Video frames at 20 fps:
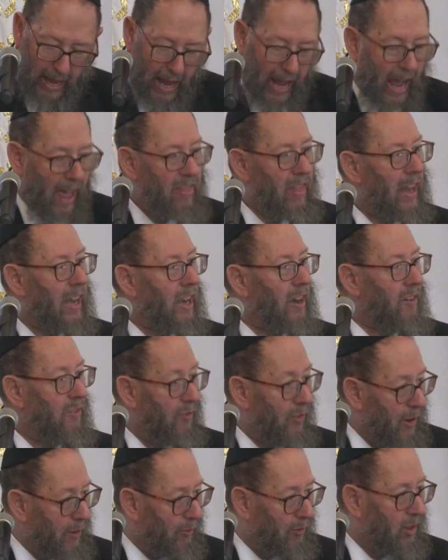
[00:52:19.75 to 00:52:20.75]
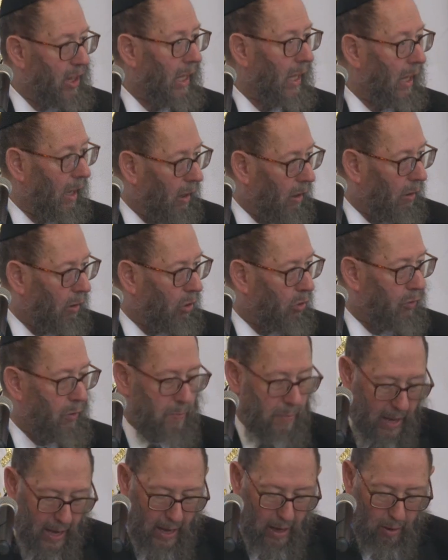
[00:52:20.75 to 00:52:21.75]
and that in 50 years
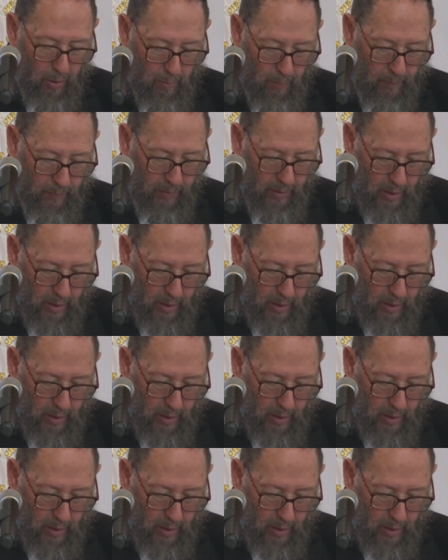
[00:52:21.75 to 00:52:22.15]
from now,